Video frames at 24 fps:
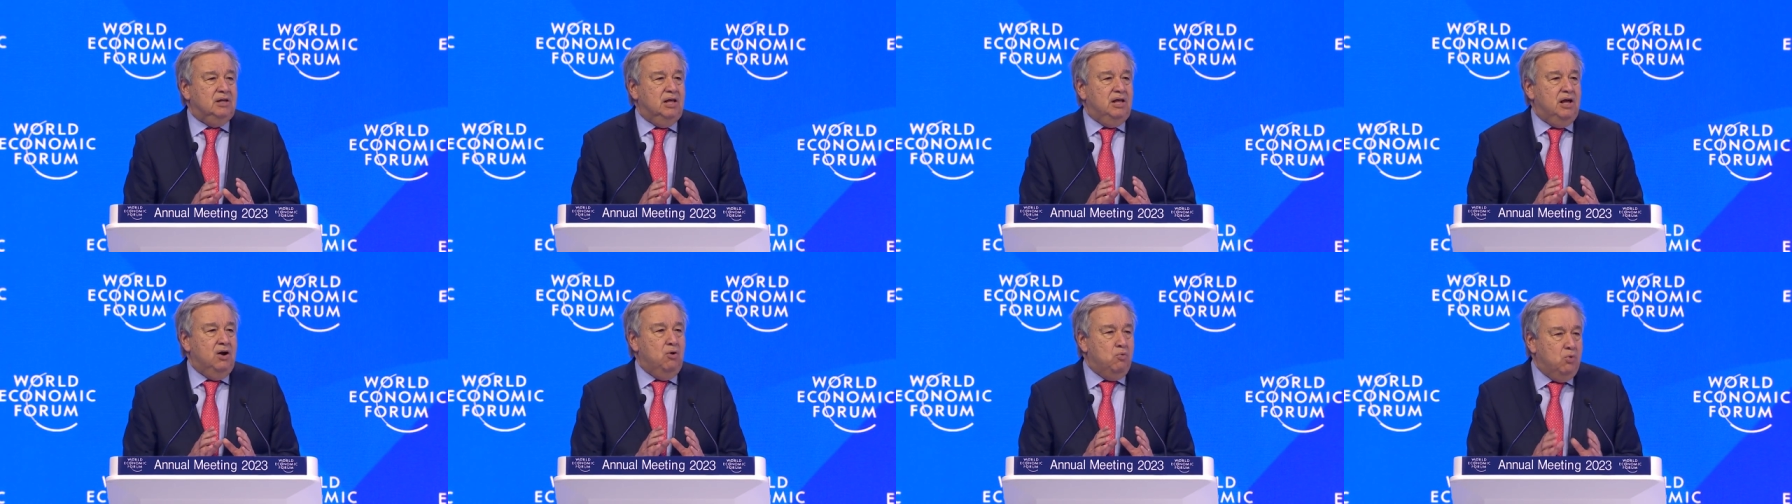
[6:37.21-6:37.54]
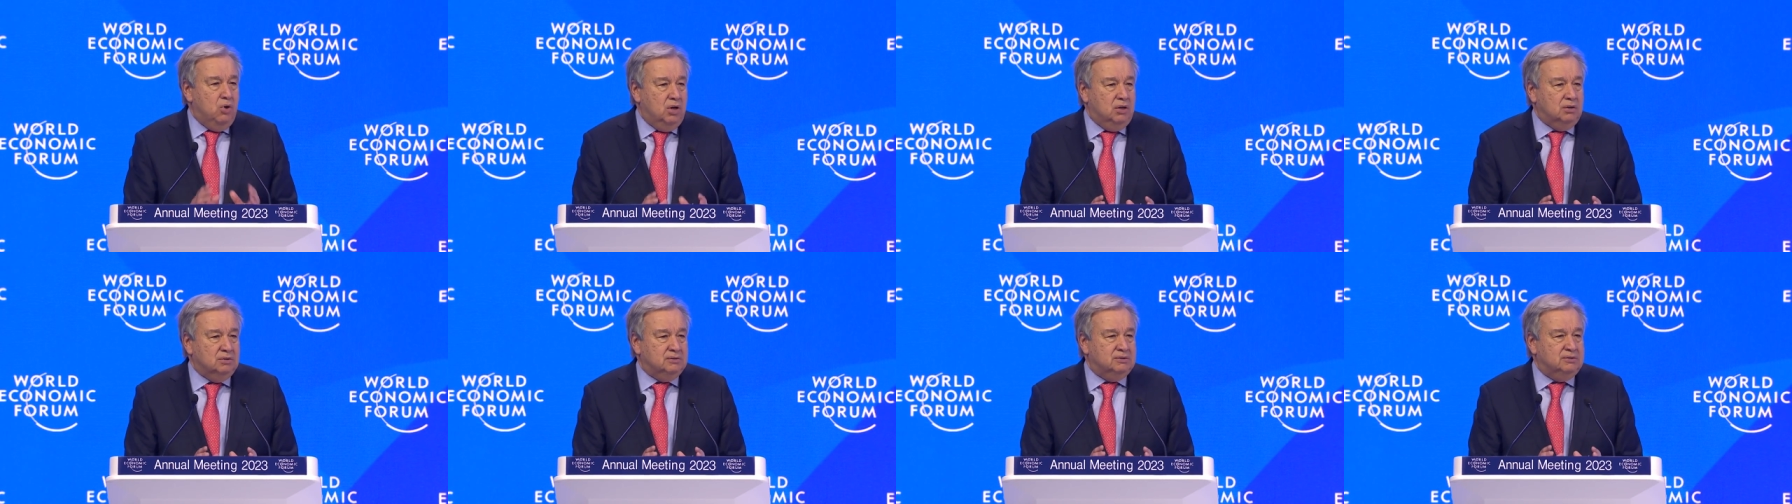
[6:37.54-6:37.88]
a
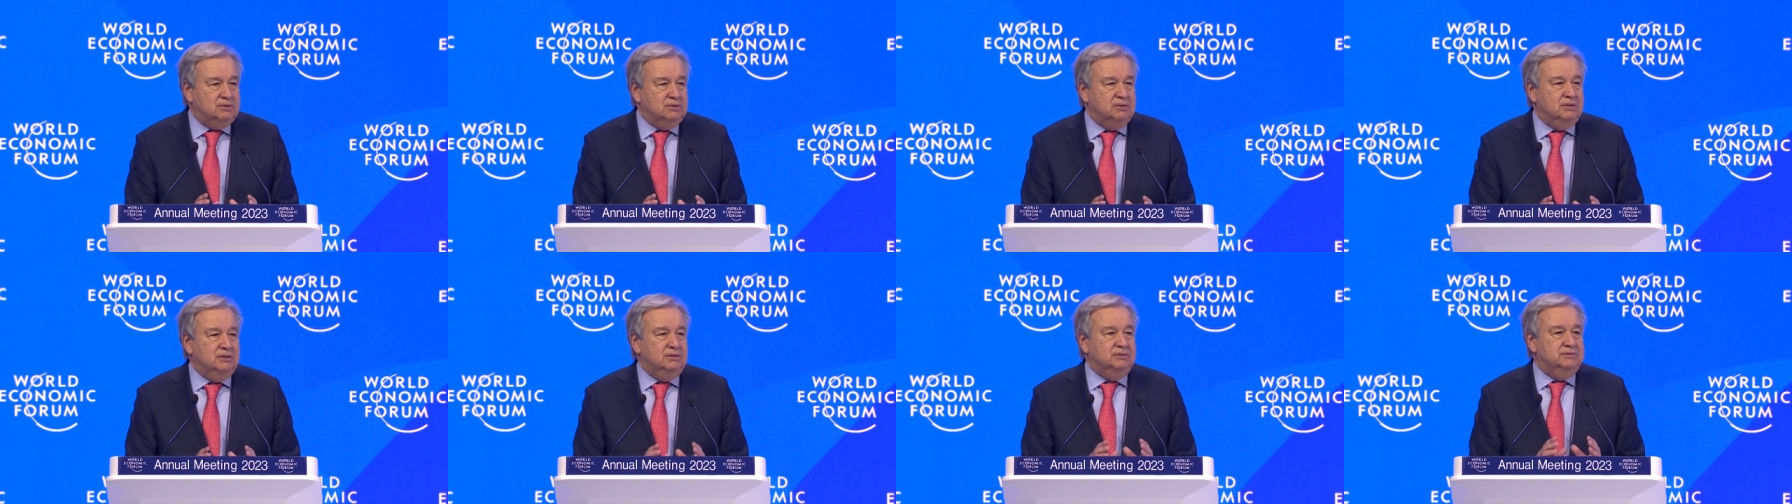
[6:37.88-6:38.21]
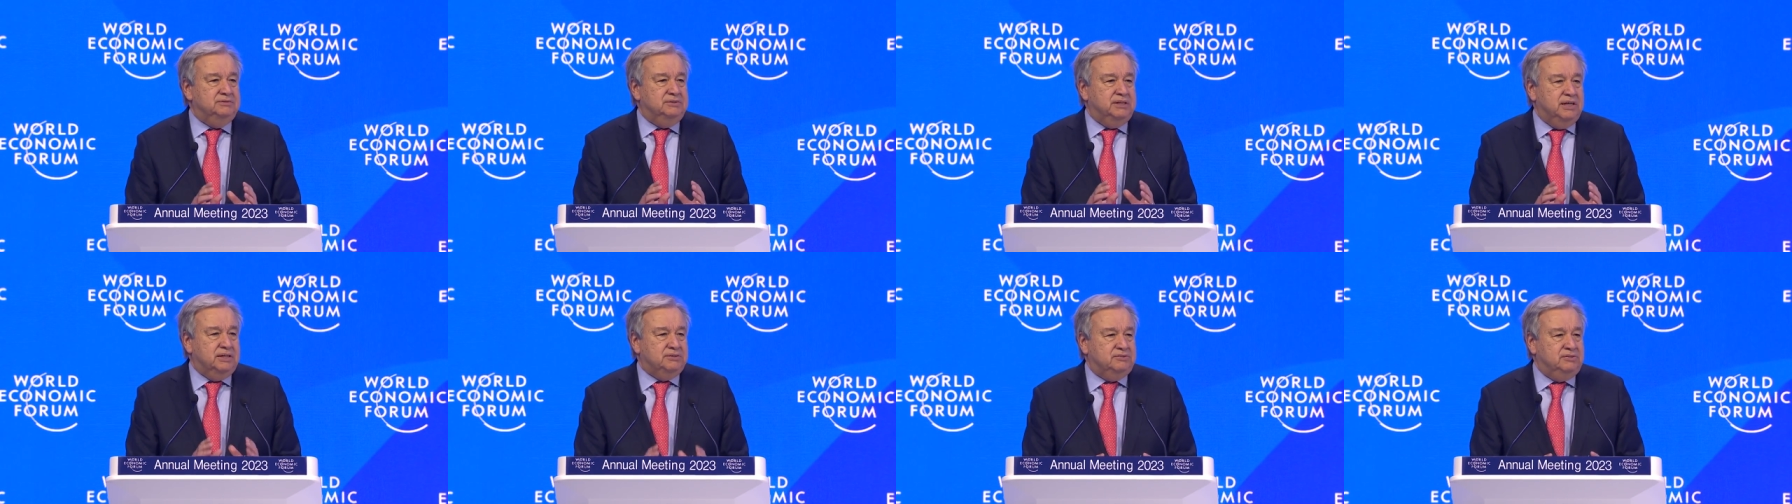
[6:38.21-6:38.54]
world
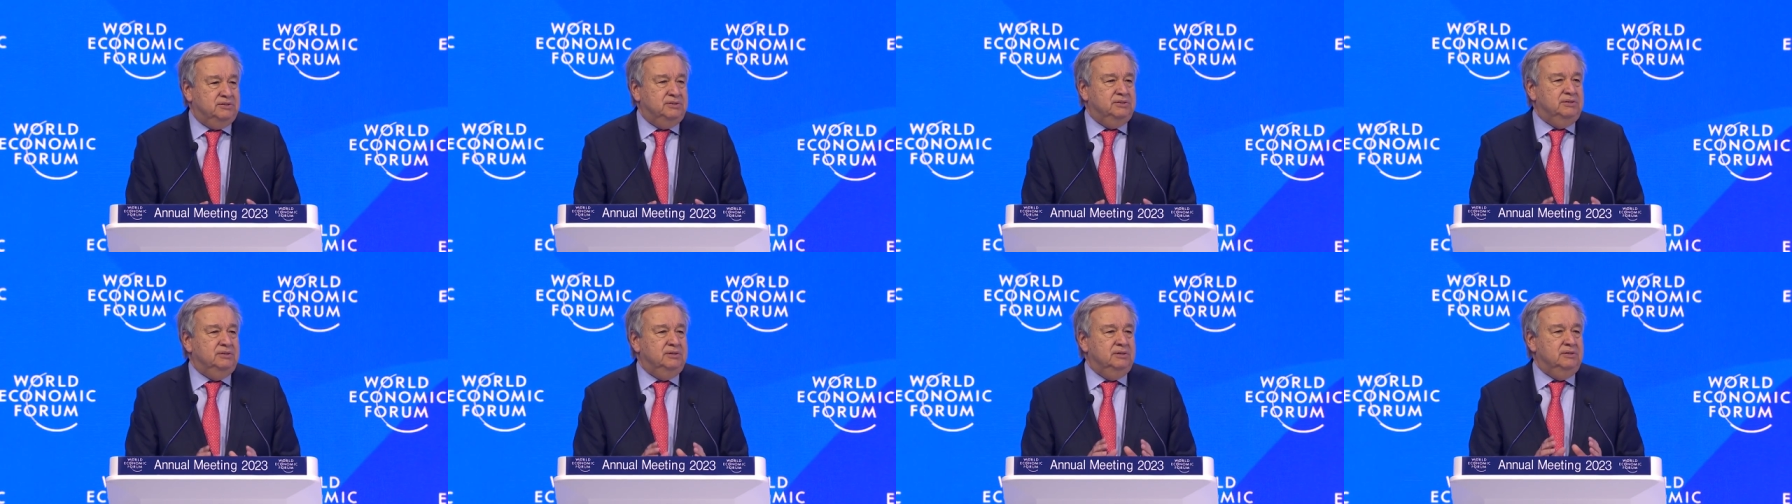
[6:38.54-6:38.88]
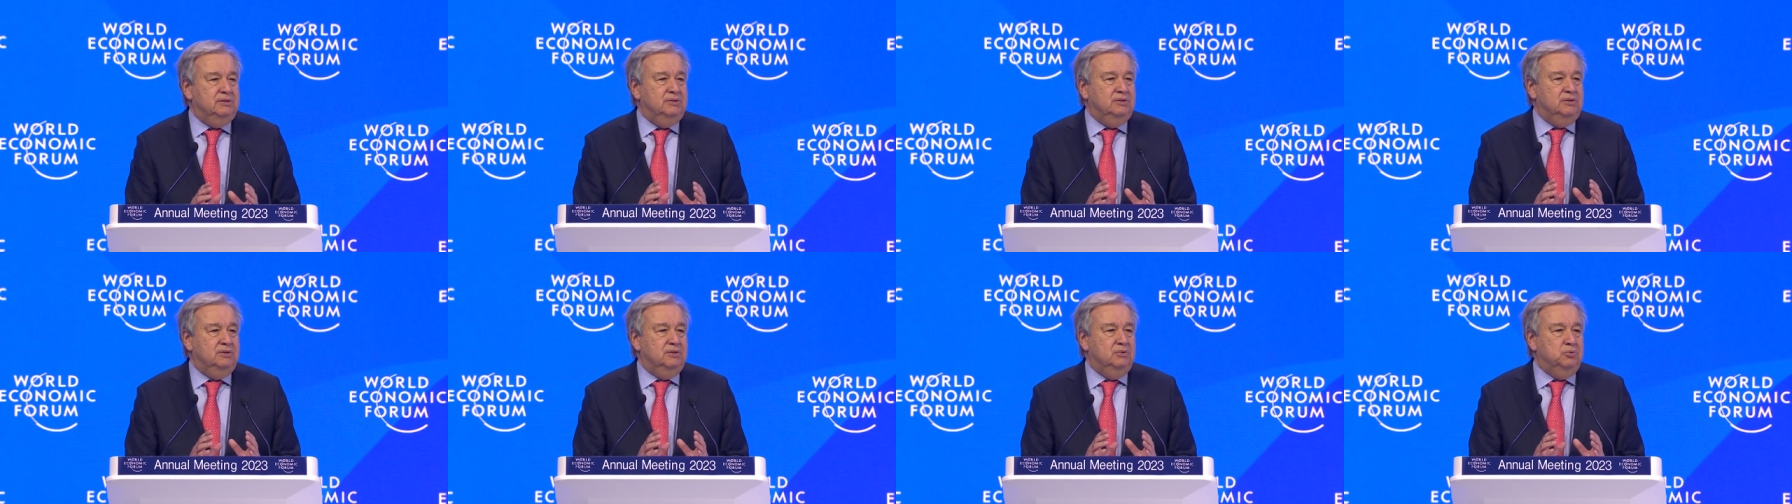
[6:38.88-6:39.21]
that uh,
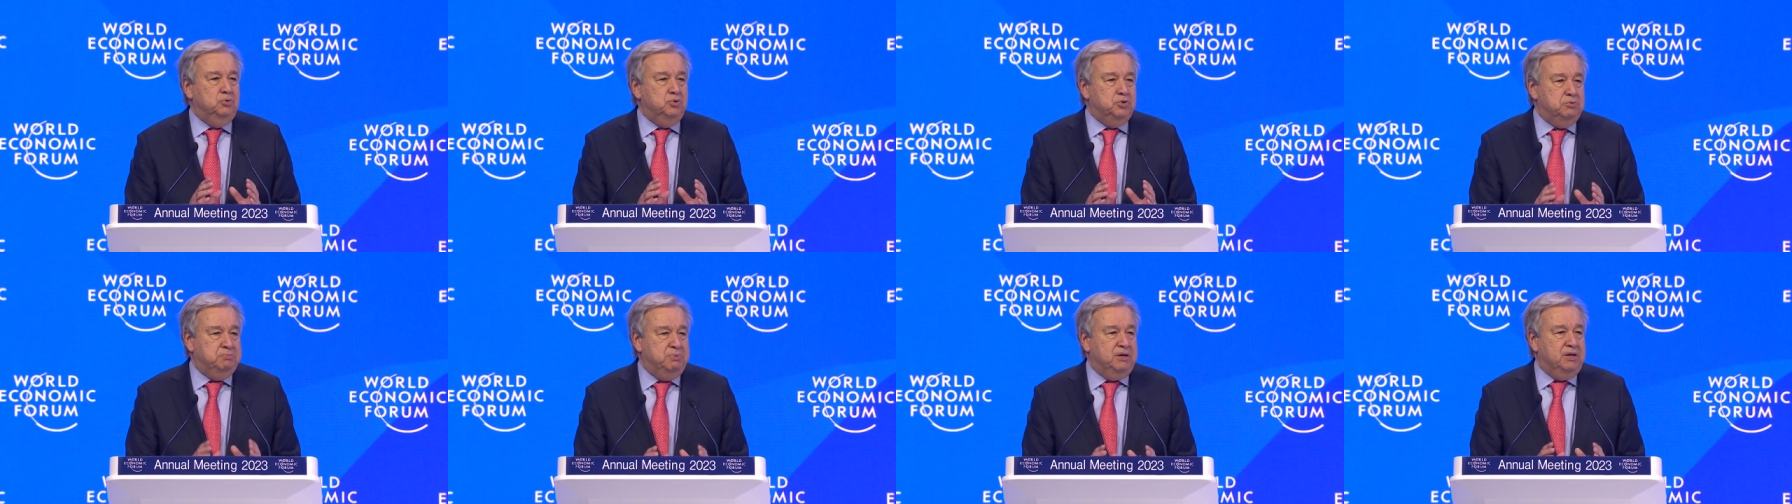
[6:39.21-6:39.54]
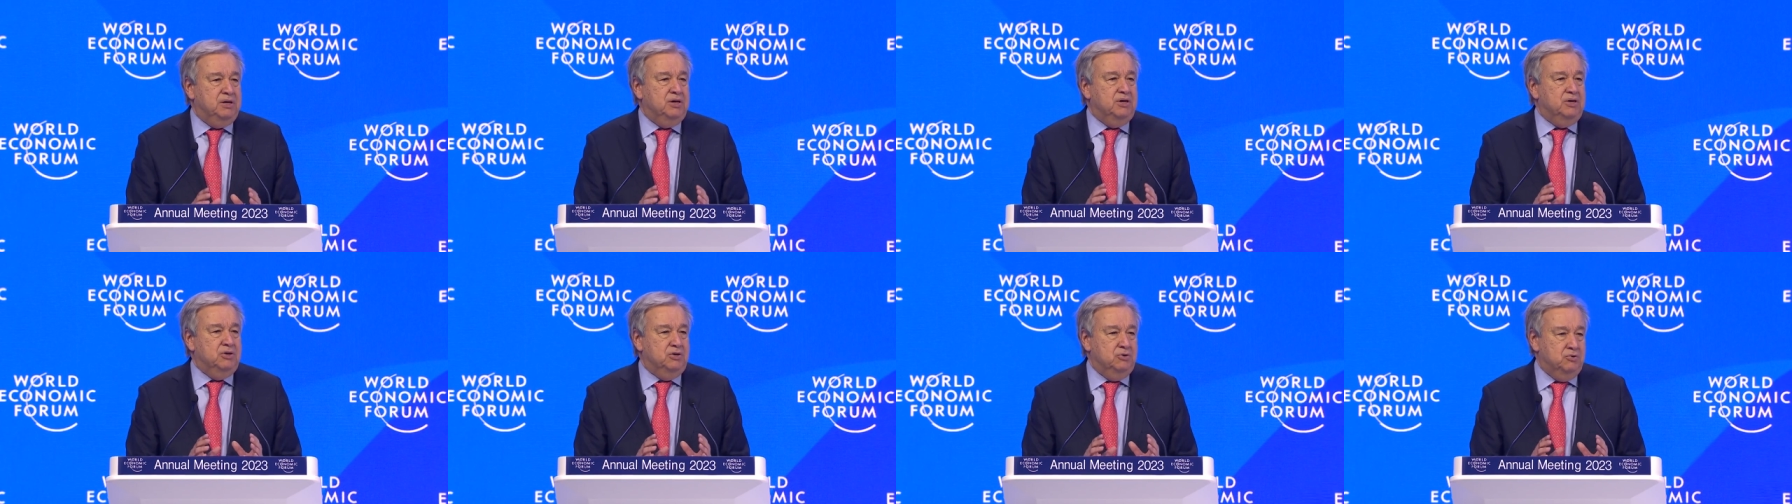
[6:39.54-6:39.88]
would
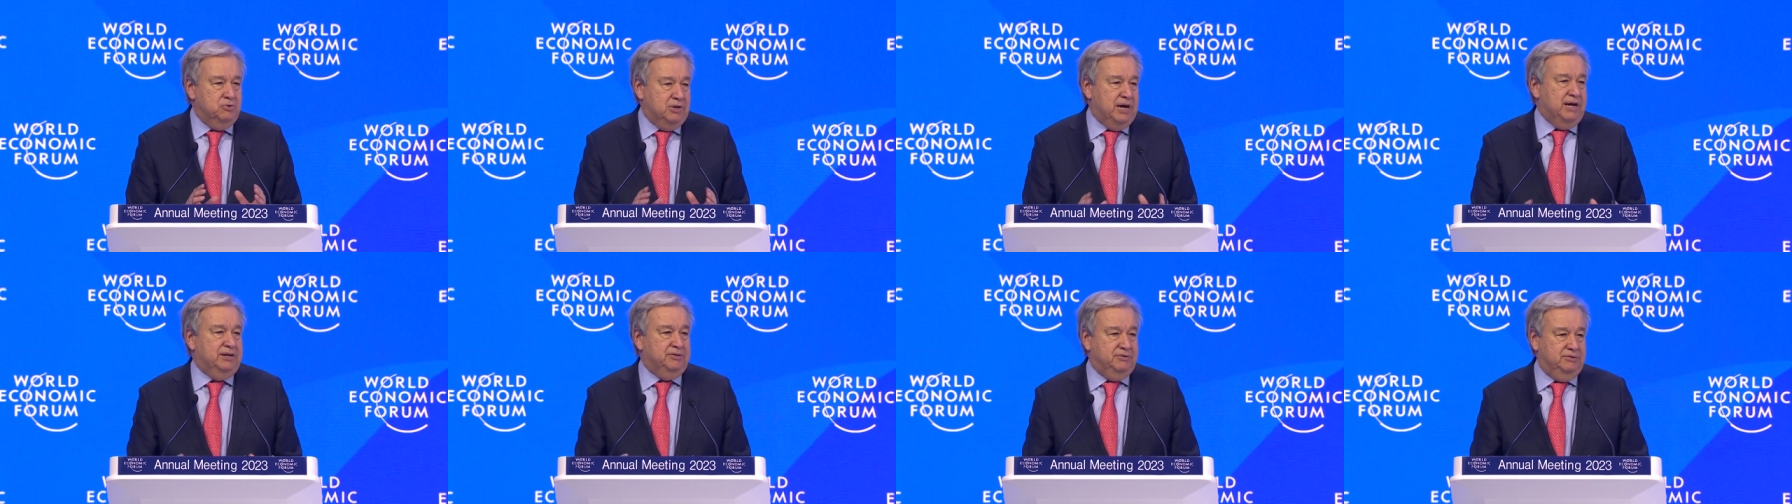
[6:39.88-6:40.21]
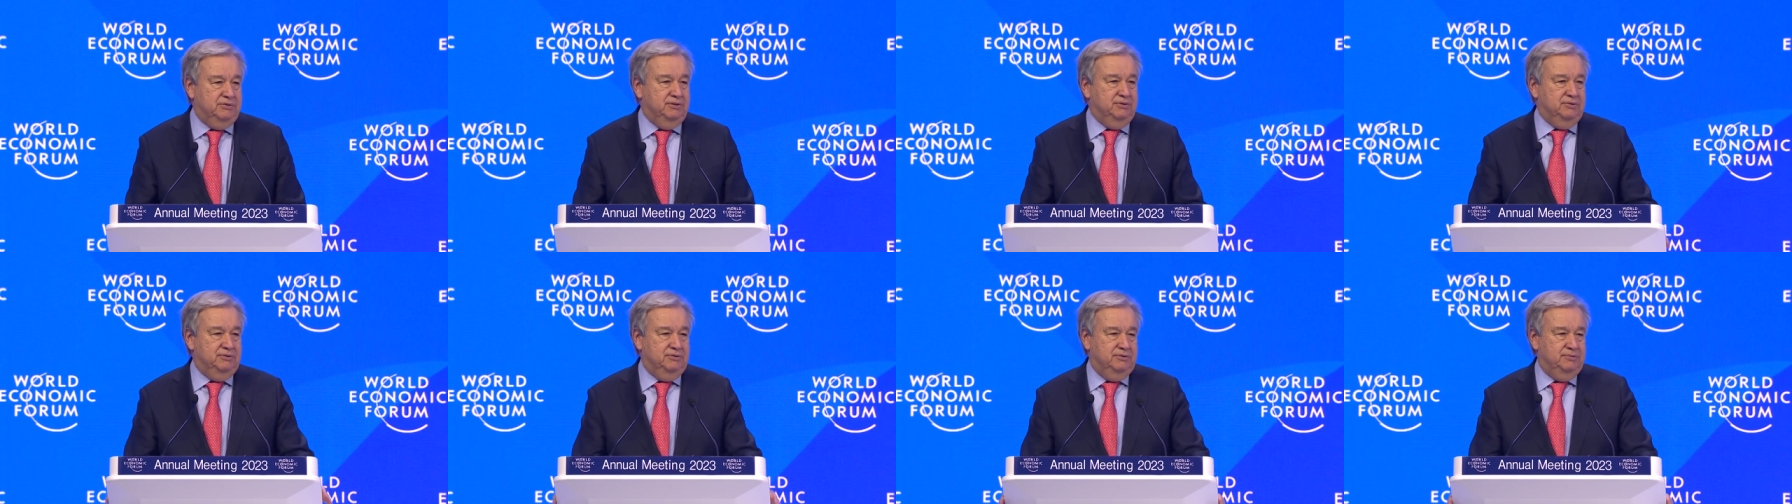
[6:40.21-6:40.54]
be
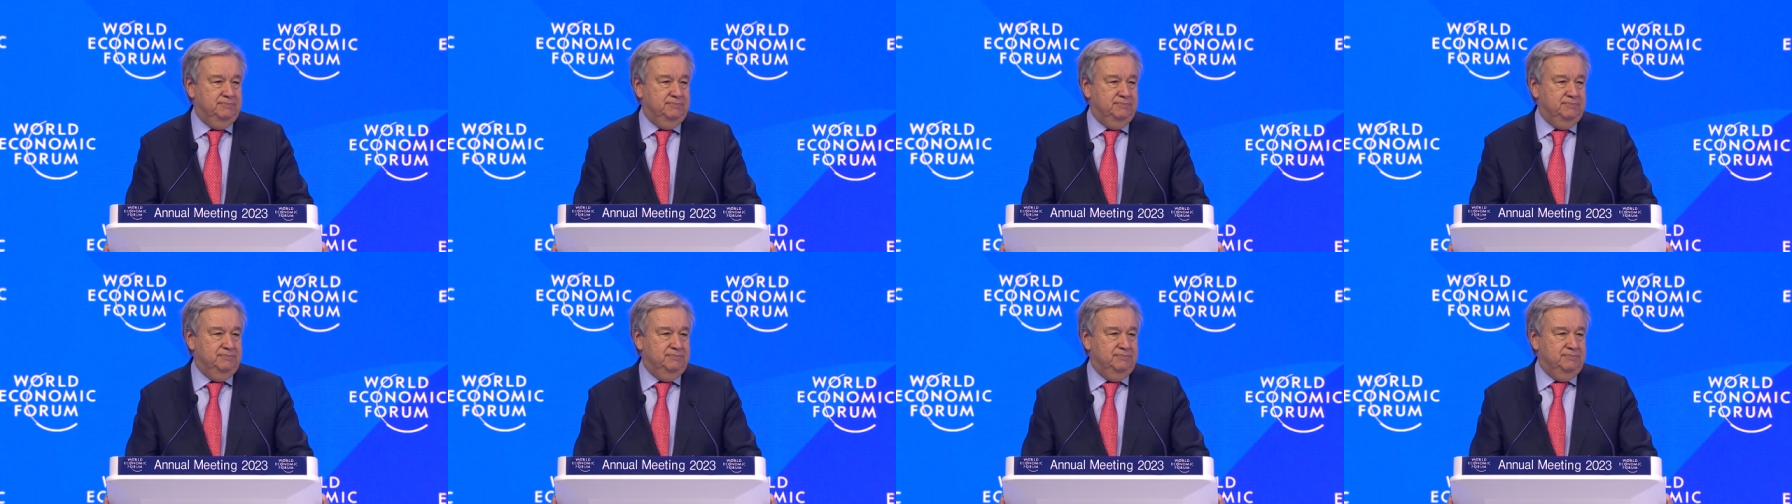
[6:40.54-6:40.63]
united.